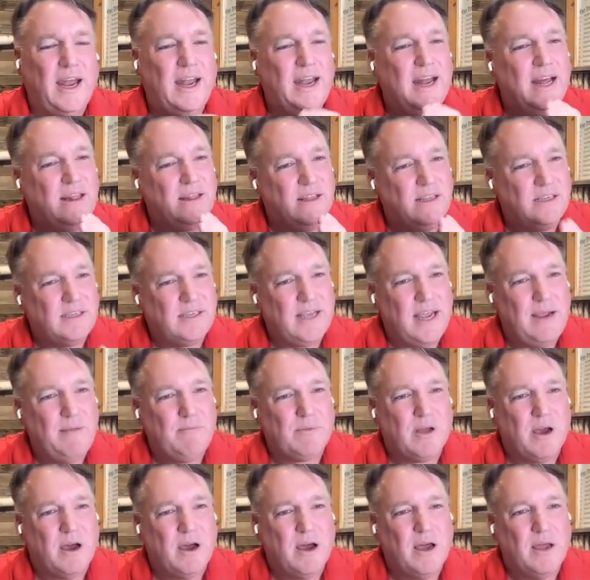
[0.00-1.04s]
And at the
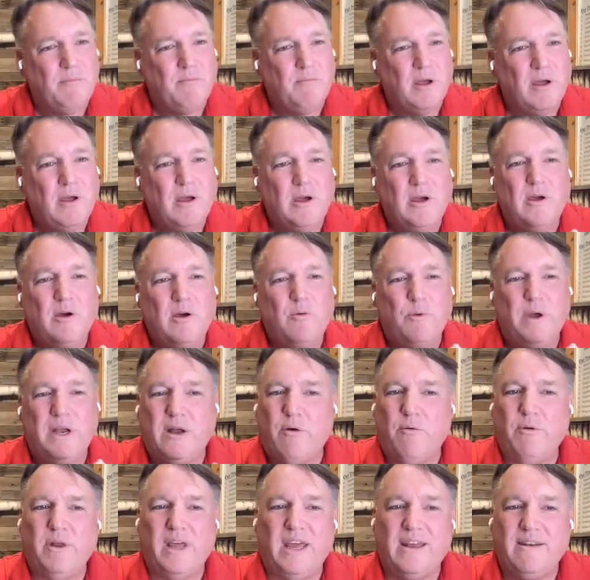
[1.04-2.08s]
same time, we
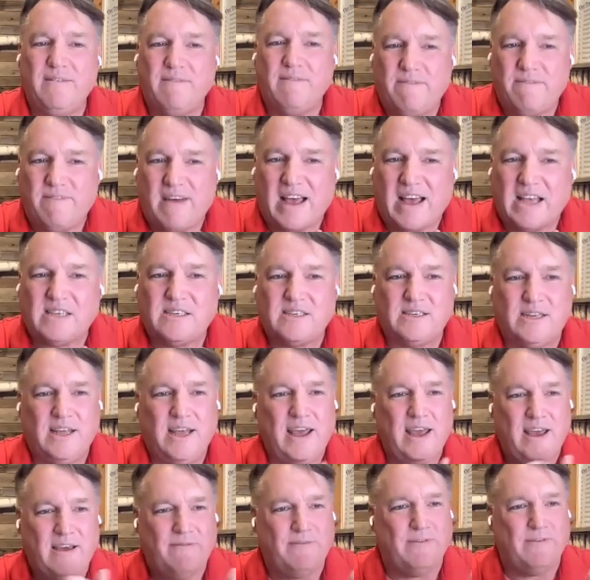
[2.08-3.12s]
don't invest
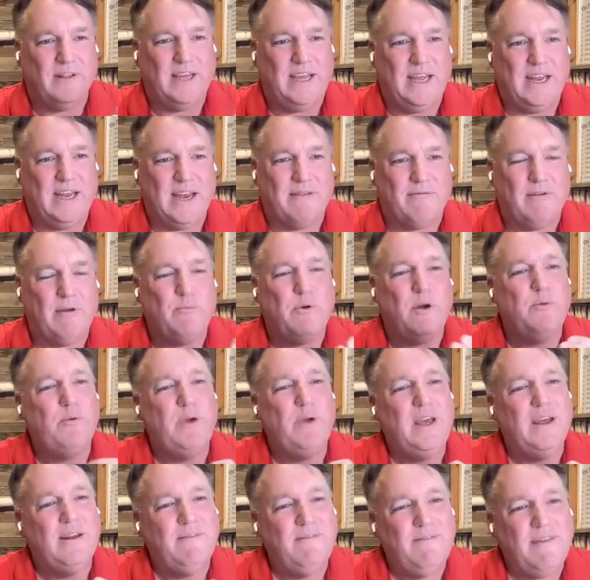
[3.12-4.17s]
heavily in everyone,
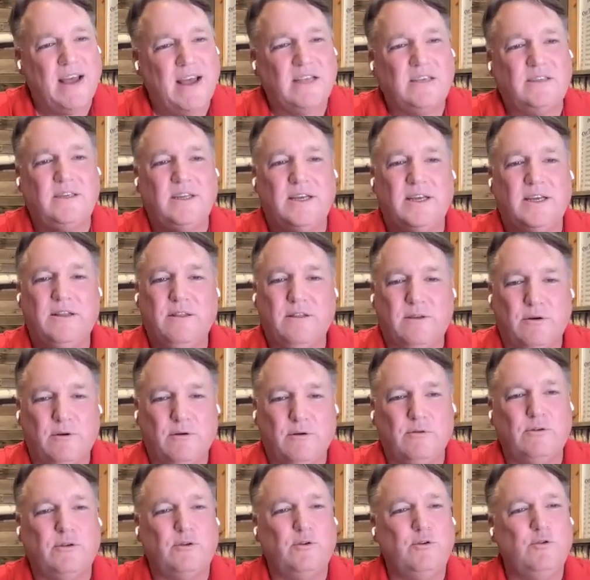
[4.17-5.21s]
we invest in
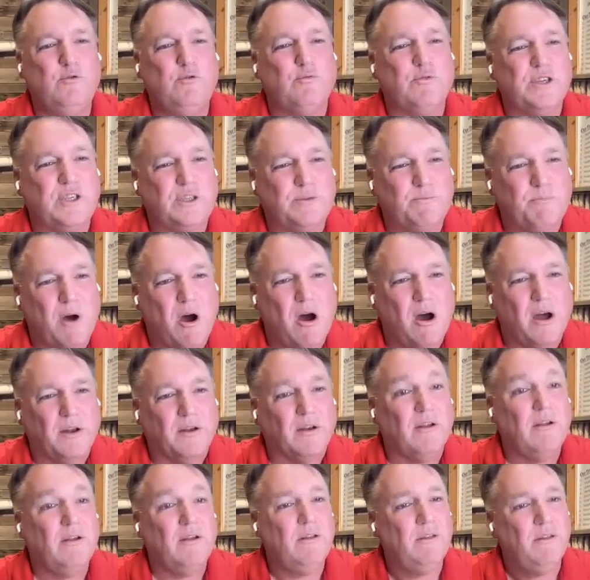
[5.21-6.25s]
those who
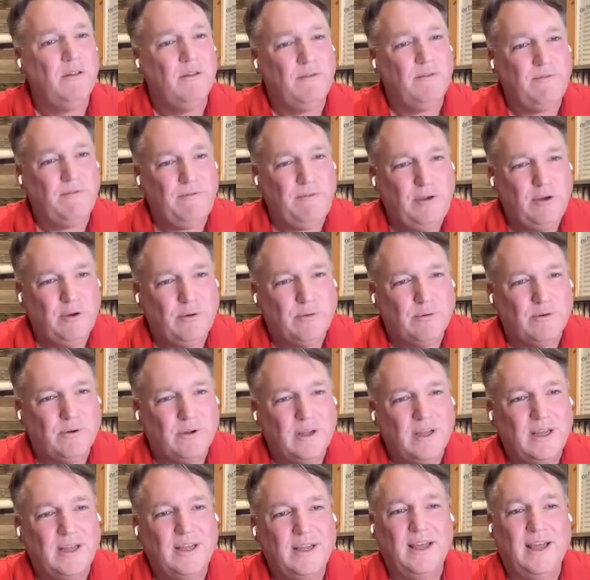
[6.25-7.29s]
respond, the few,
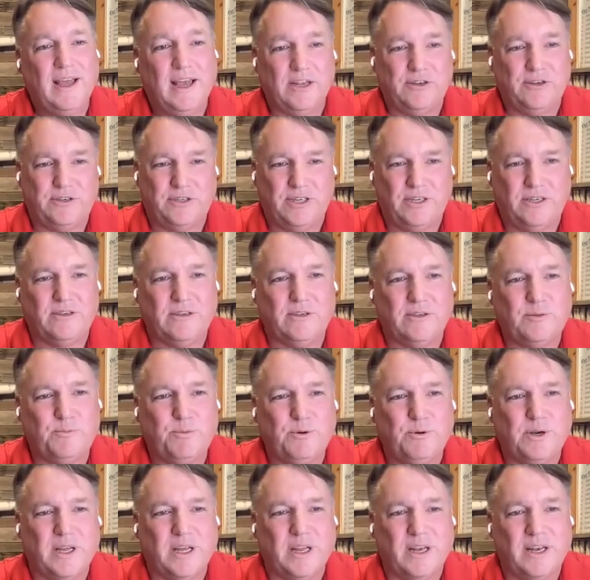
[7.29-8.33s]
as Jesus
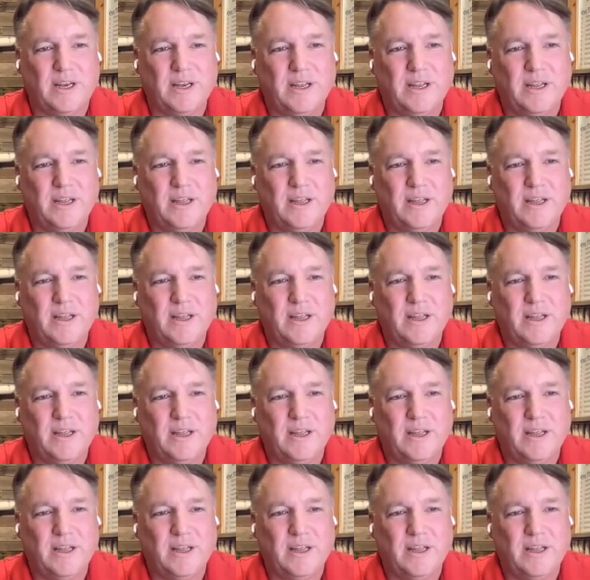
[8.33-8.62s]
put it.